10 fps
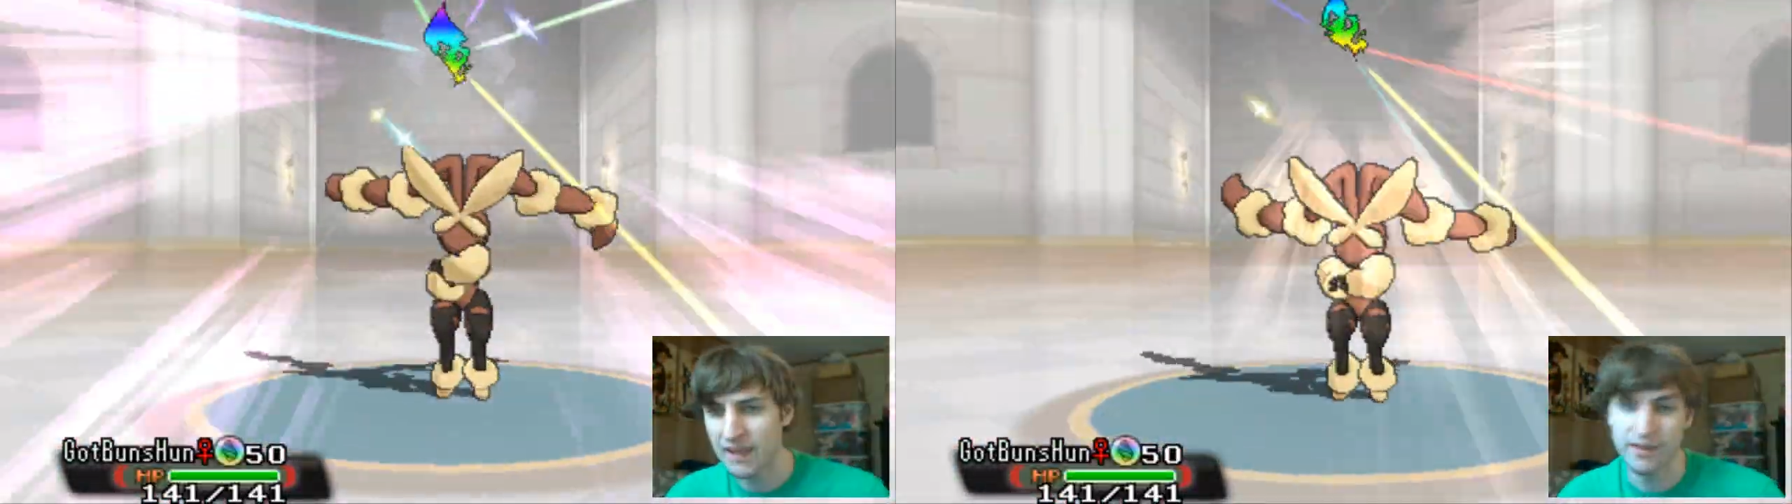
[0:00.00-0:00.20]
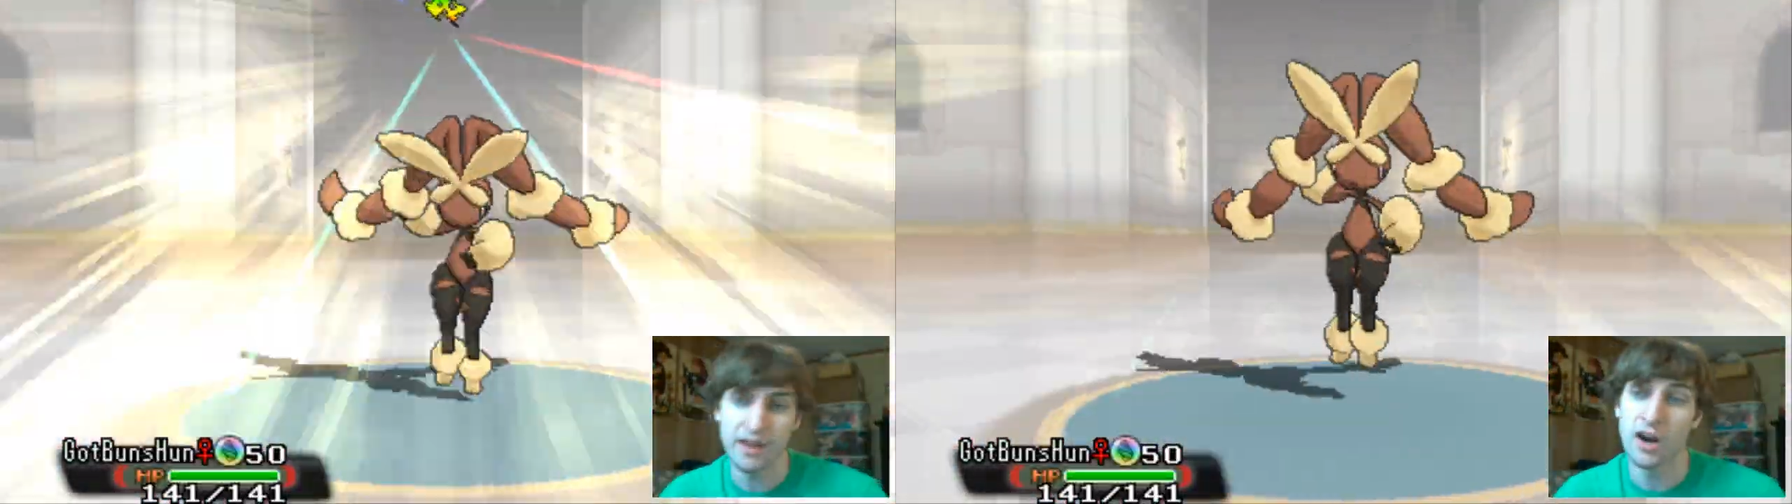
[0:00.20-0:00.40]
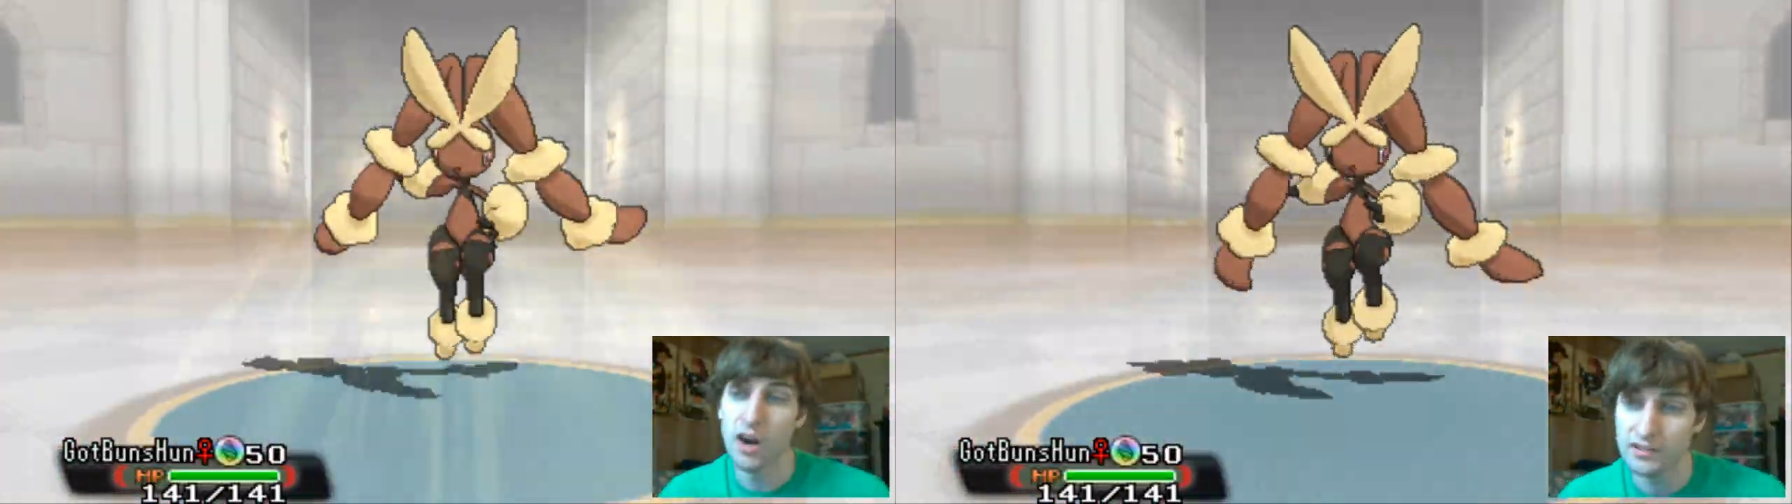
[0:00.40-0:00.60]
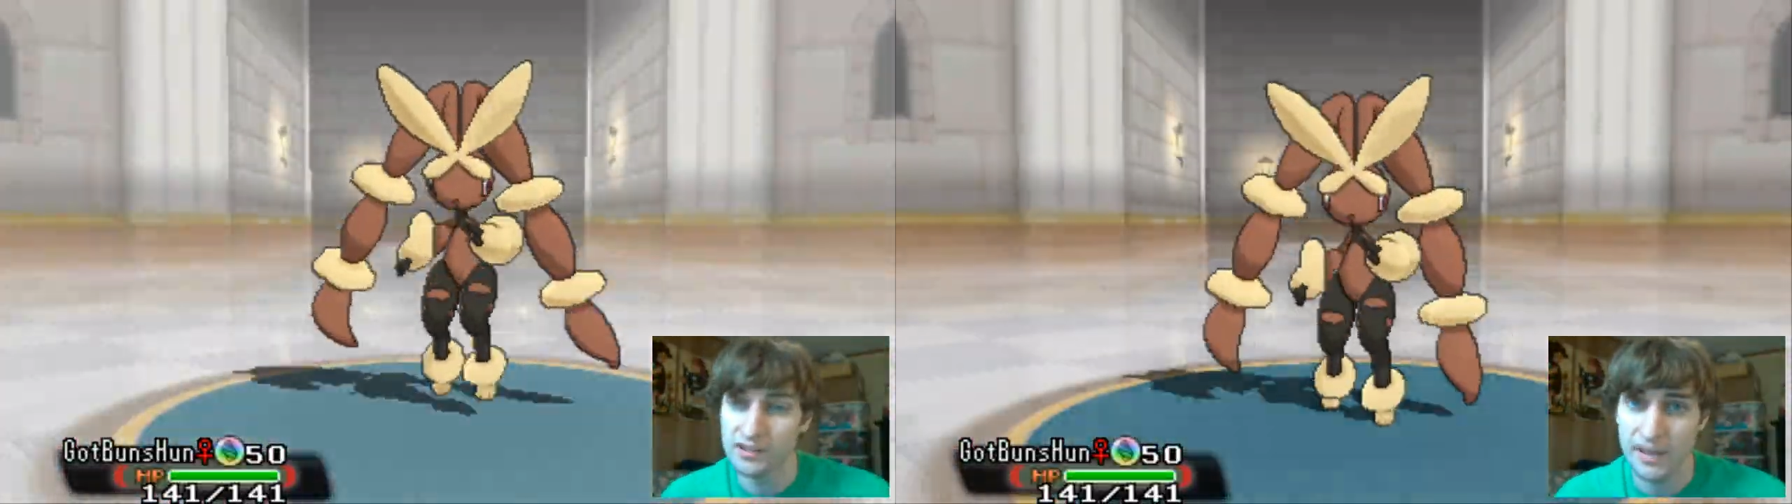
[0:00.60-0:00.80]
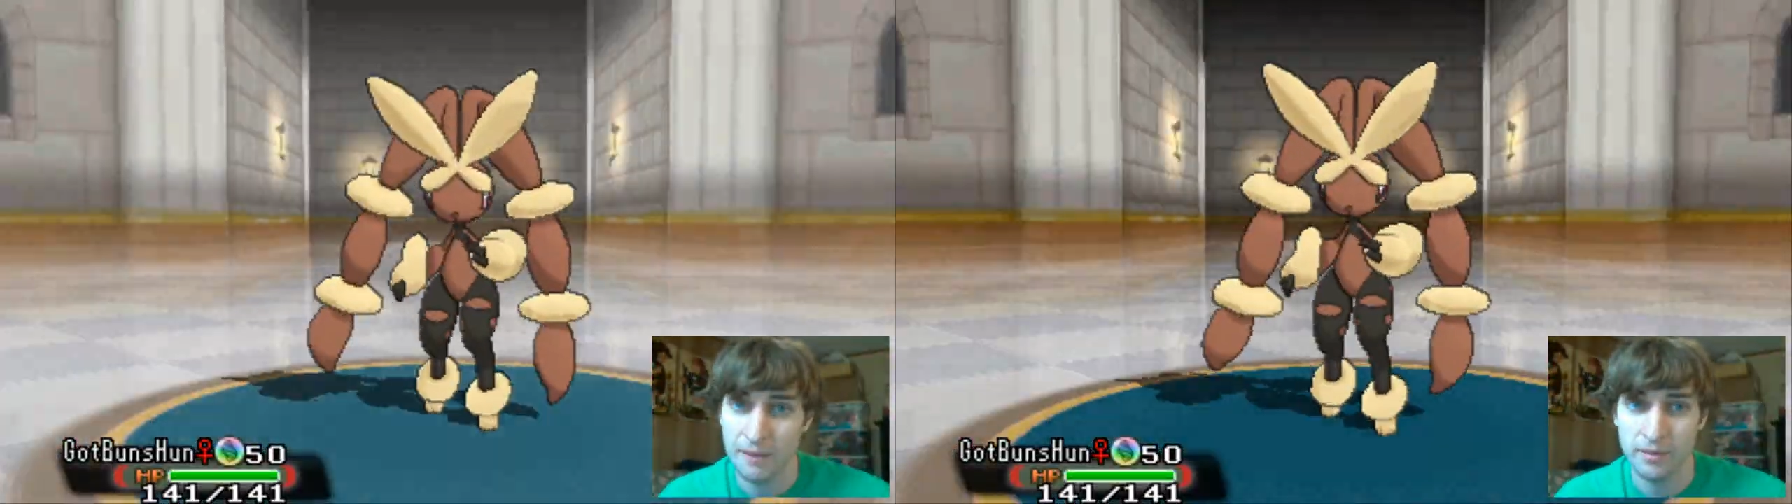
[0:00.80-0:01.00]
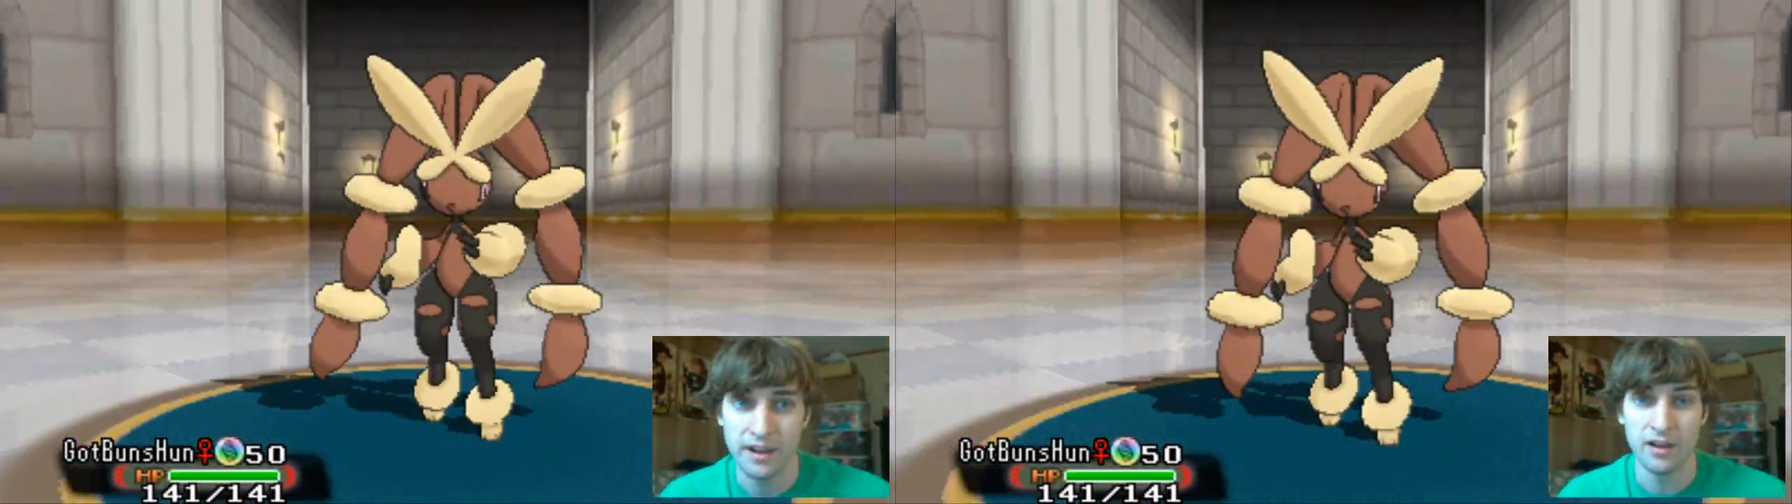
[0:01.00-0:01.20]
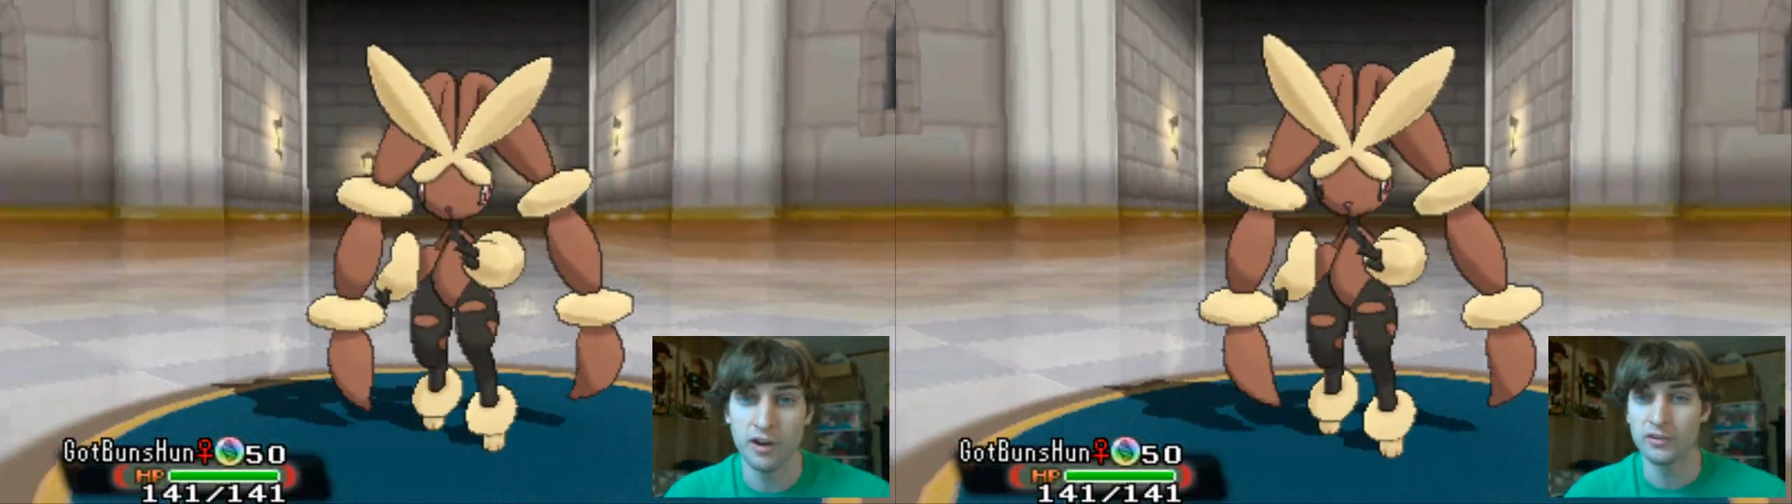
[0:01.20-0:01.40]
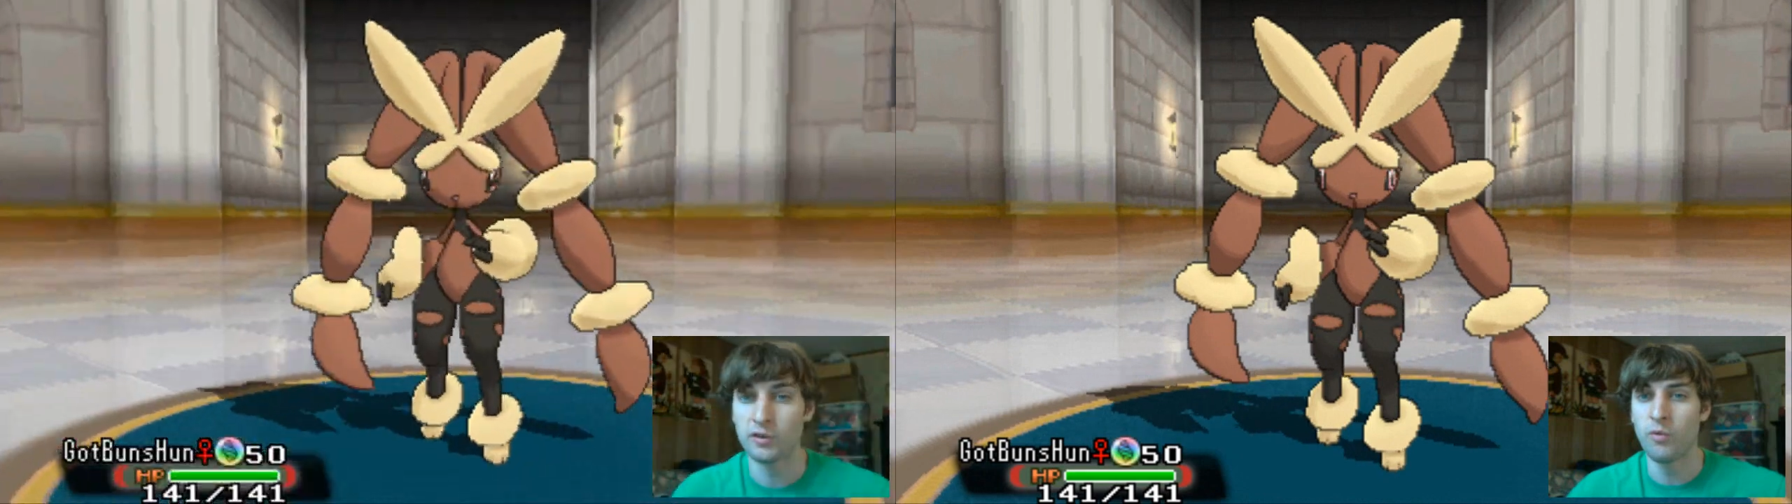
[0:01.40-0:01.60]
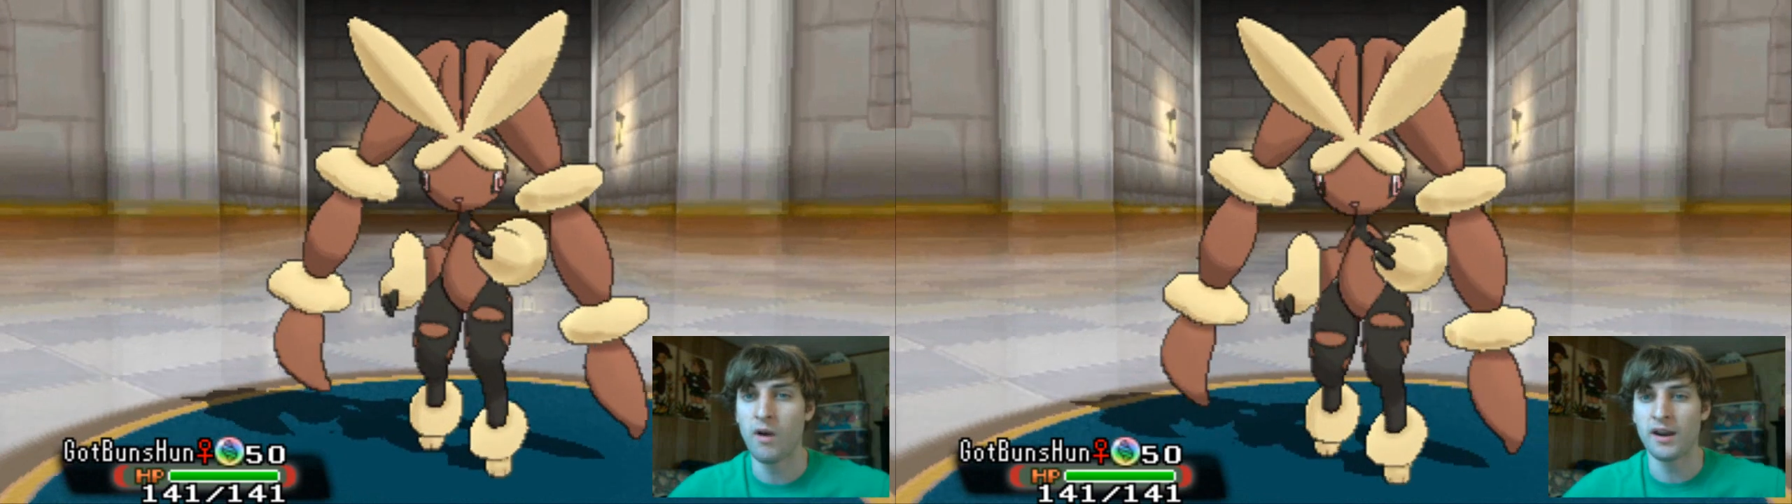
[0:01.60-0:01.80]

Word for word: haven't got a heart scale yet, but I also